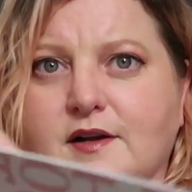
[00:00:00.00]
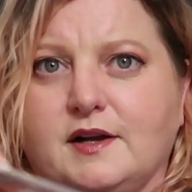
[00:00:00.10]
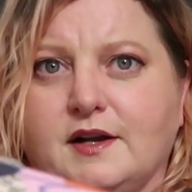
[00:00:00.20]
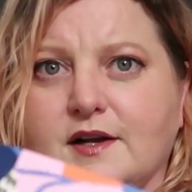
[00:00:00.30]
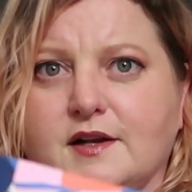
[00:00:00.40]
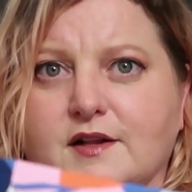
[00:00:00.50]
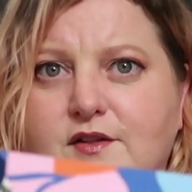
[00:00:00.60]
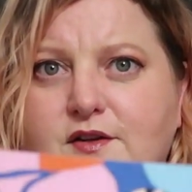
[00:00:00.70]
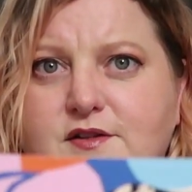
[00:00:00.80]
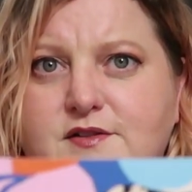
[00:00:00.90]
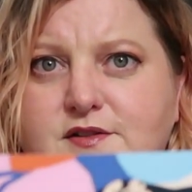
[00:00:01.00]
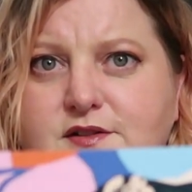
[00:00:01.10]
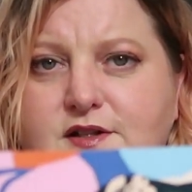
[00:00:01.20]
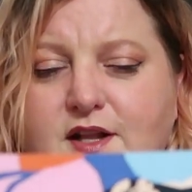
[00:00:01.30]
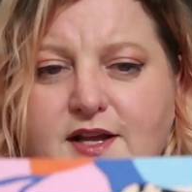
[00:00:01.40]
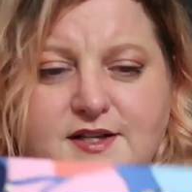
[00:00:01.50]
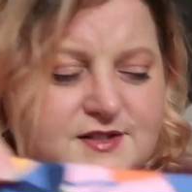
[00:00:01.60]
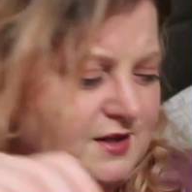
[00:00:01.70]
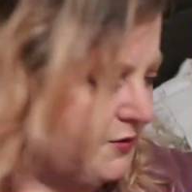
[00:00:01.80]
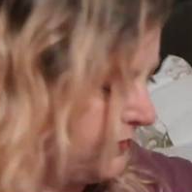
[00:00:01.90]
And it looks like
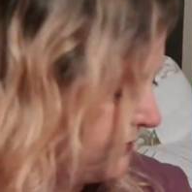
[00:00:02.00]
so.